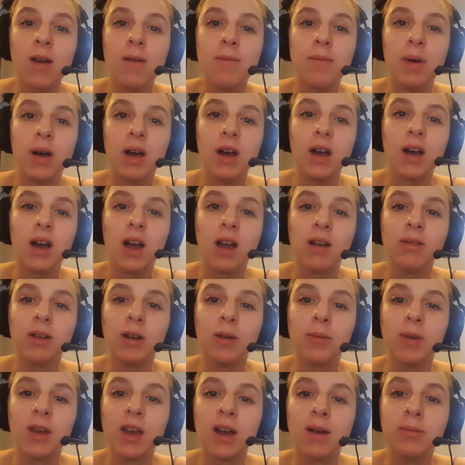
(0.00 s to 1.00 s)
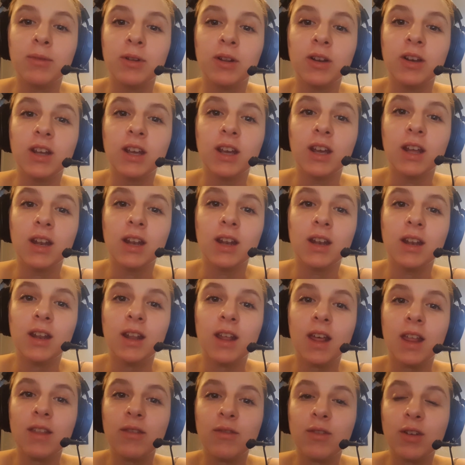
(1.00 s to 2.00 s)
But I'm going to be uploading
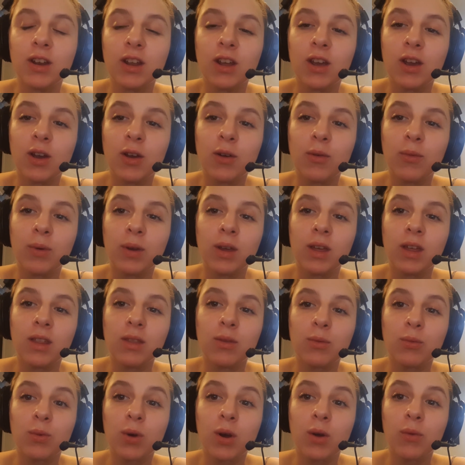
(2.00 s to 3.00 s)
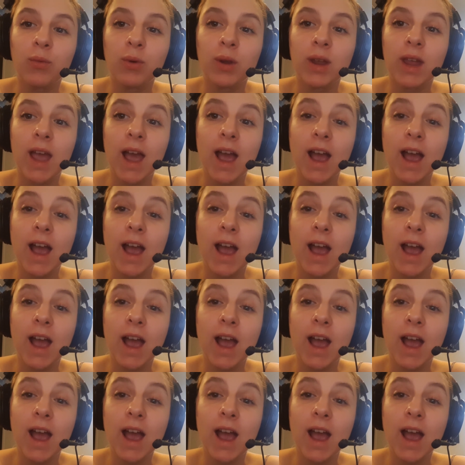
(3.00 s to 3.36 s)
another video with what we